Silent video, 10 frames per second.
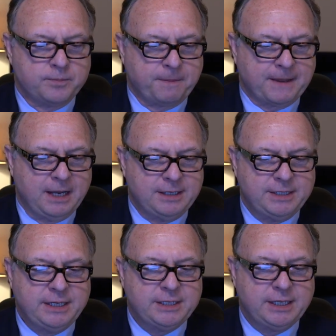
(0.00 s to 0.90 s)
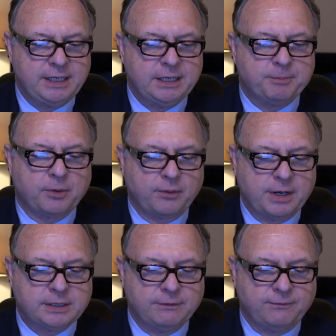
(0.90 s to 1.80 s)
DTN
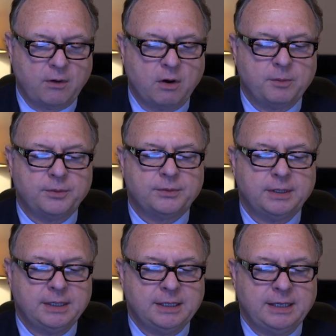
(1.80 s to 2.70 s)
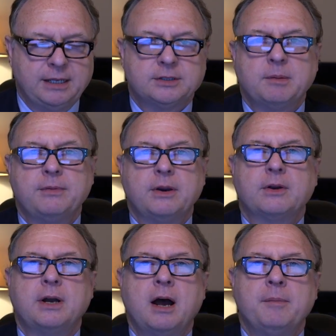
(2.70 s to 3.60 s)
Progressive Farmers and some of their
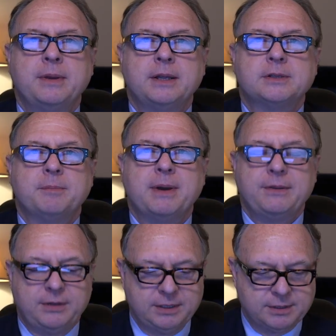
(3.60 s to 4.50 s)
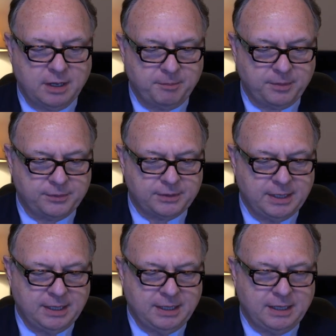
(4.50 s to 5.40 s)
comments about these numbers.
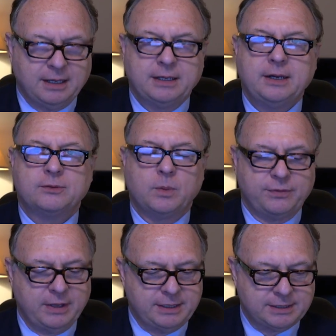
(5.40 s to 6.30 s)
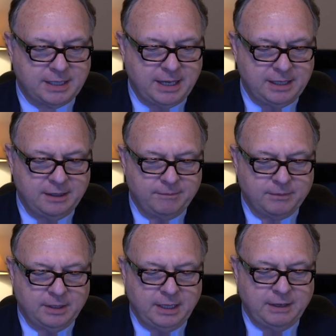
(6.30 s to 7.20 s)
Here's what they say.
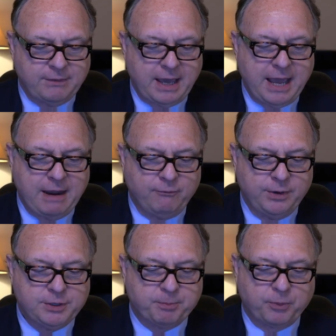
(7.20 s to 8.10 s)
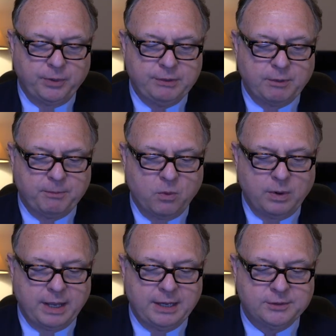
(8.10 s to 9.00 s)
If average
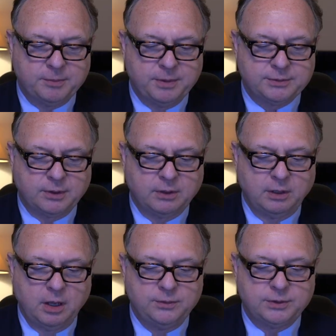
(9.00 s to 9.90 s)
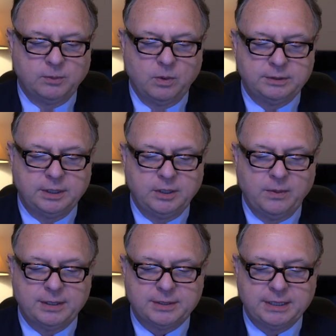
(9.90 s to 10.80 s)
pre-report estimates are close to what the
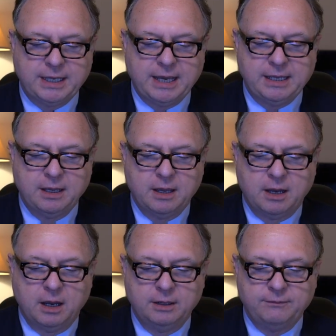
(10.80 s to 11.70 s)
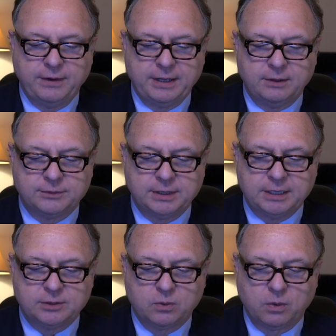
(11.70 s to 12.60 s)
USDA unveils in
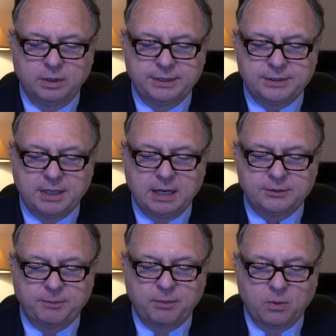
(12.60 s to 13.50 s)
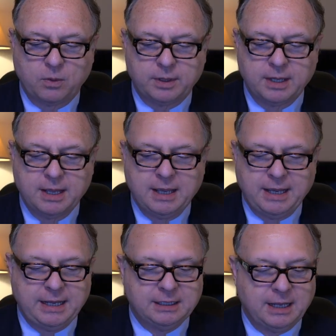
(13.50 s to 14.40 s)
its quarterly stocks report,
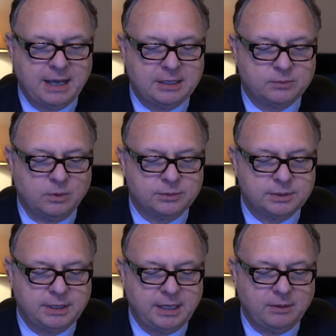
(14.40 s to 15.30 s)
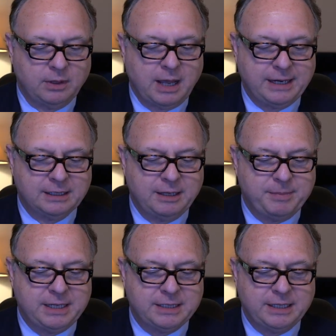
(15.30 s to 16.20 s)
headlines will likely
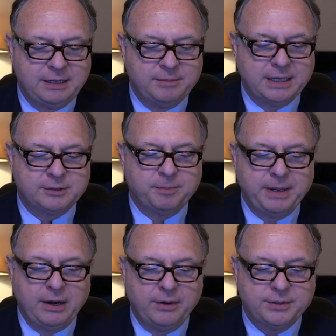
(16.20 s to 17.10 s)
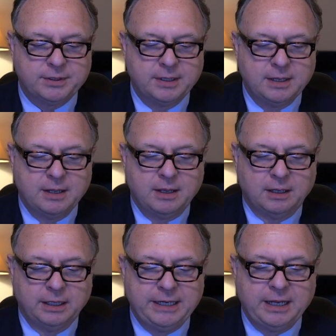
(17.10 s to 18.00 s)
be deemed as bearish,
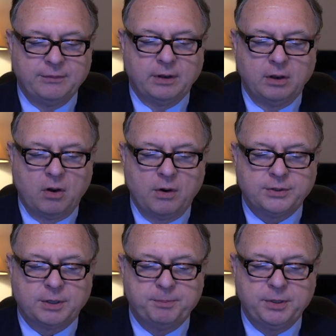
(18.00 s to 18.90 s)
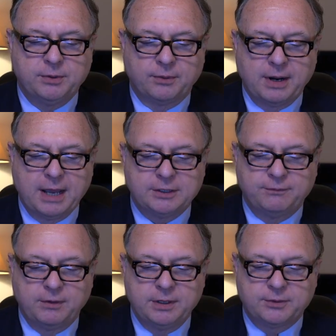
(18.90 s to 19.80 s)
leading the large computerized
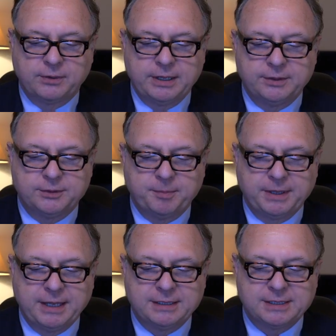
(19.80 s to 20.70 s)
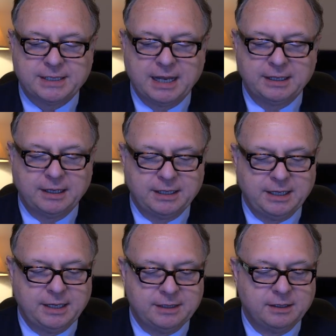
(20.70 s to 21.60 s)
fund traders to begin selling
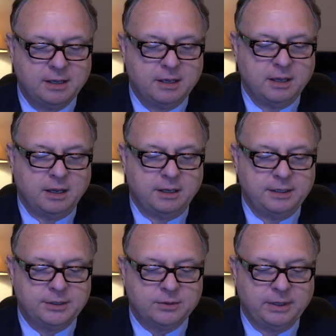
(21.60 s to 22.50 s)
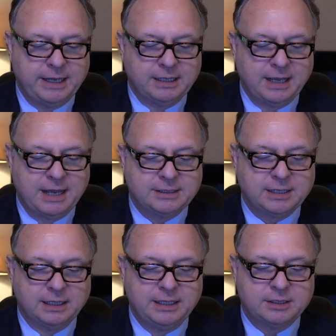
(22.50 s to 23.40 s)
again. Initial headlines,
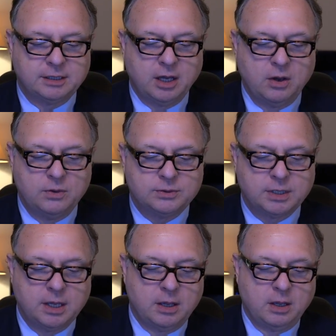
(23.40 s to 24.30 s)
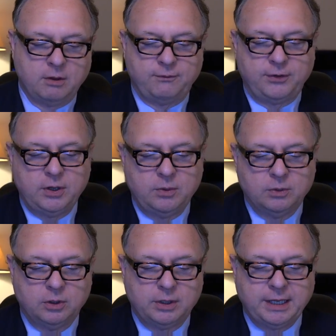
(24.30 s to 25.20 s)
at least those few
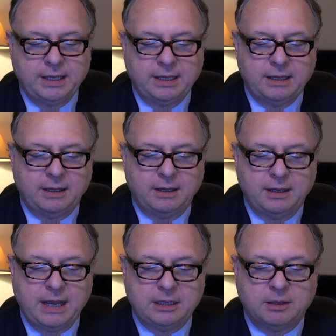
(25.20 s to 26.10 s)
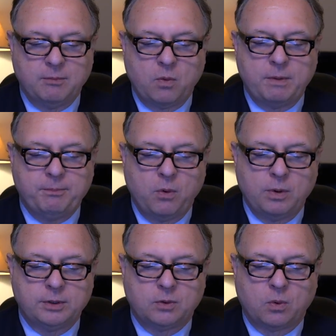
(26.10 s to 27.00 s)
looking at the more
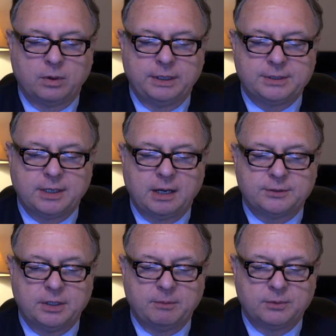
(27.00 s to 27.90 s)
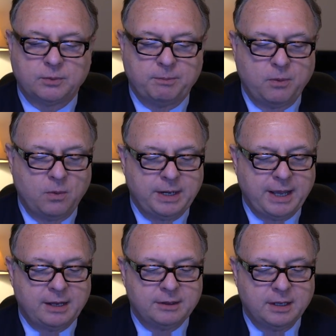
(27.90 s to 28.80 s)
important quarterly stocks numbers, will point out